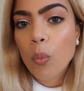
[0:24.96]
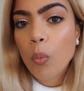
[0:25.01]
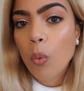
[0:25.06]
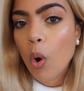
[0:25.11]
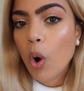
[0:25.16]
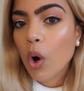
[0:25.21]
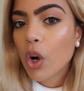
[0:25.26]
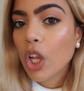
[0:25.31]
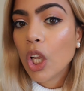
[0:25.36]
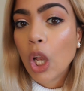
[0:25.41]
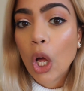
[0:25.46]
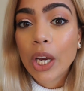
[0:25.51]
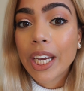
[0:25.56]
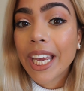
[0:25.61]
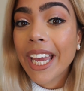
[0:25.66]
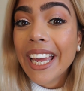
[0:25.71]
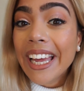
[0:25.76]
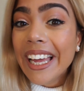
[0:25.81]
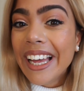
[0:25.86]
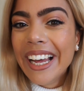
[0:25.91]
walk along
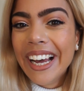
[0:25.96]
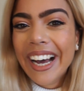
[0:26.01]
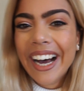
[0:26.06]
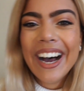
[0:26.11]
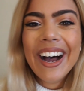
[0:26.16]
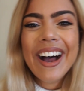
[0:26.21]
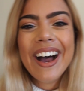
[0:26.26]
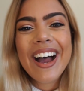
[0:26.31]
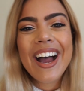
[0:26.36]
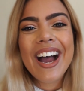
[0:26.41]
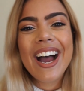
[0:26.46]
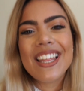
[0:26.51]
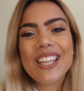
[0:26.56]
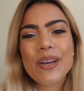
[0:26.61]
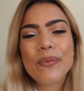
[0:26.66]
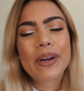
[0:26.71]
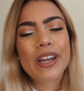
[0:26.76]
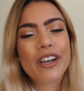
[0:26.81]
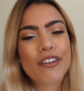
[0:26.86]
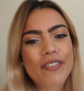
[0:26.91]
it and
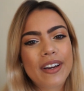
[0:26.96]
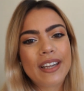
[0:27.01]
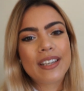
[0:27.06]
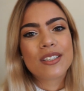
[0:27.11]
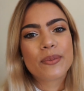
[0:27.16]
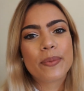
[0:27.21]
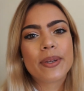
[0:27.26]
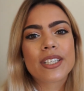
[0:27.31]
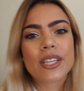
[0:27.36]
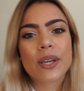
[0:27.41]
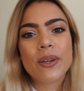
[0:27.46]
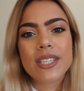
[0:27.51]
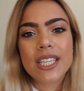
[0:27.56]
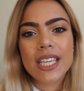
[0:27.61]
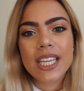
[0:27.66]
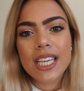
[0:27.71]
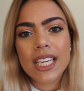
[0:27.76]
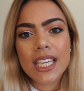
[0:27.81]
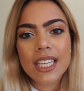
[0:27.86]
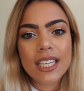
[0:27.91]
then we're gonna find somewhere to go to
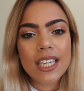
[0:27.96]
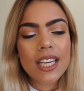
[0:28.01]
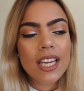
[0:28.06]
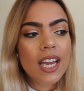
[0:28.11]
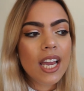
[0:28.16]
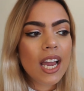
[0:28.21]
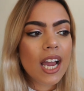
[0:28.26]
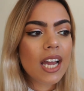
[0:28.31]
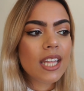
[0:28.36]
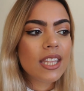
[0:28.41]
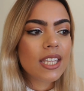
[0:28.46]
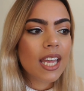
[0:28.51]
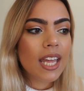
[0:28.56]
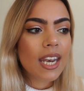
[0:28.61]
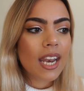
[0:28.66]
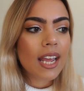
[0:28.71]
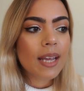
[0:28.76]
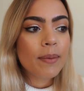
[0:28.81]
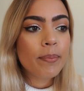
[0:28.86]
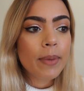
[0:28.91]
eat, and
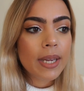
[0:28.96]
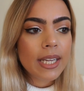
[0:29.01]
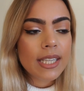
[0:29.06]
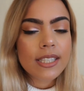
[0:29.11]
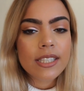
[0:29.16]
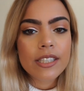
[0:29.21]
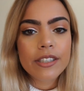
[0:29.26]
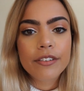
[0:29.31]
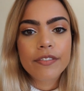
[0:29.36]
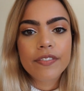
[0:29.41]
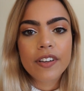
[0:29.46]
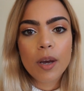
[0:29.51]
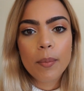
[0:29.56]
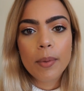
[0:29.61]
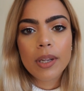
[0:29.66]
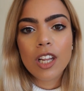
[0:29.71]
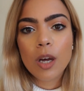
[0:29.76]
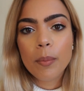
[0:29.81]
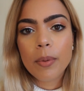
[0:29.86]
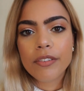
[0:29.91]
then I may still
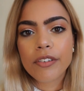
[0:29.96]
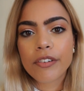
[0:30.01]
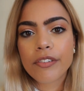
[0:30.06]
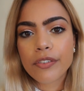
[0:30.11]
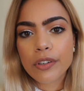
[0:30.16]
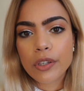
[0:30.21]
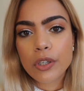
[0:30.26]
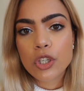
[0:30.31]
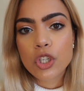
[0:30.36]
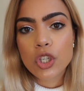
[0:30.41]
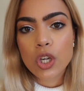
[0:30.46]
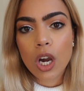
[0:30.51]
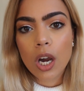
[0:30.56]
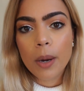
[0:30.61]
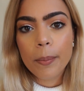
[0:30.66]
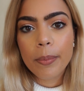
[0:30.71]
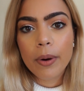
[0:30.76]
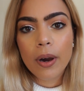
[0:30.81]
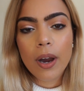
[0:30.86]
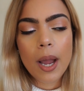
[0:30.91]
film a little bit of a food
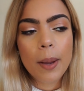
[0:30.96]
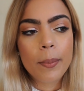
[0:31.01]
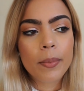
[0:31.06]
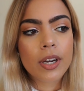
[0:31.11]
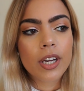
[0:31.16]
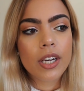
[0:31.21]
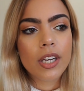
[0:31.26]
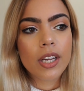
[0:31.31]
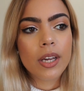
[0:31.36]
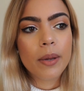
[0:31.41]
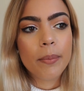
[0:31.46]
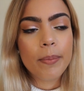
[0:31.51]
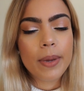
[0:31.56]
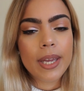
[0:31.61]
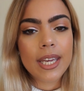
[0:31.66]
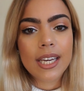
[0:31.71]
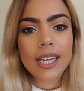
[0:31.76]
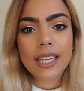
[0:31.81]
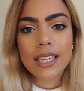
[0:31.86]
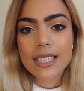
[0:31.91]
shop, but I'm gonna
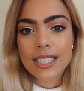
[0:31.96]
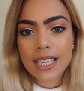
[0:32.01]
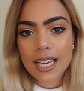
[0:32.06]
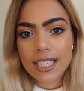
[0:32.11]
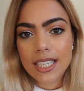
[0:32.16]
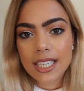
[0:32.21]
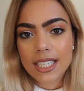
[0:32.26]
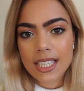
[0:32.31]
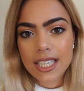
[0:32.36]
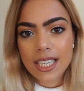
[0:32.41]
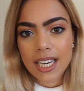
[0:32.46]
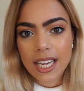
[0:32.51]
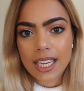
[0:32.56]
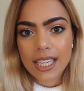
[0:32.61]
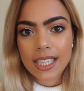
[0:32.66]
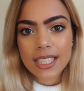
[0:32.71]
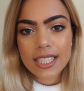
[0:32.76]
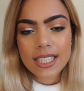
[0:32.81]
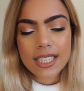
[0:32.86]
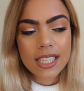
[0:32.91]
make a lasagna
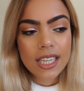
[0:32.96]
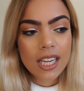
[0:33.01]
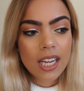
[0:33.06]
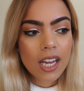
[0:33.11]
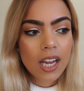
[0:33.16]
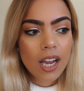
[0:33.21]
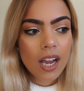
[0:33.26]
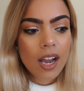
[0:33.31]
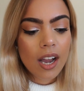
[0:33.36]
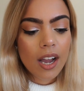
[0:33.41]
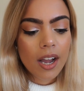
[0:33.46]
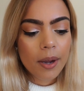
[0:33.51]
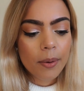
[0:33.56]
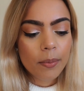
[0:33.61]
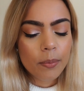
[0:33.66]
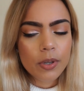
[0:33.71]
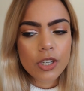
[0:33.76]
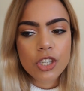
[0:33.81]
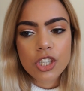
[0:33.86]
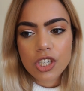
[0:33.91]
tonight,
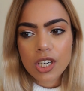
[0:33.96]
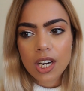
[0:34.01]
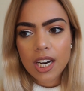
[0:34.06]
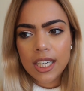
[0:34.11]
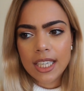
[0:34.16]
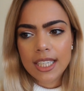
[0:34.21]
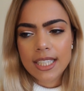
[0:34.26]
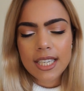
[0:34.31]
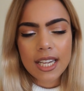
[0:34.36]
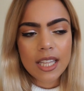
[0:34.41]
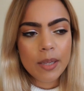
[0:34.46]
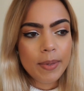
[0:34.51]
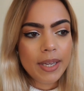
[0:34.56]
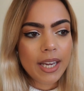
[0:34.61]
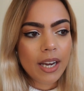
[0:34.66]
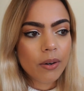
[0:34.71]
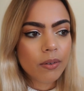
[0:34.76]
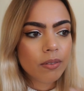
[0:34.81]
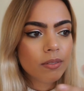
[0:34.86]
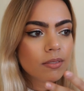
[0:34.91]
which I need to take the meat
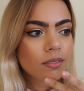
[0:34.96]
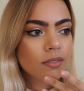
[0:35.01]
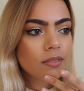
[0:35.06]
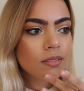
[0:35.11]
out.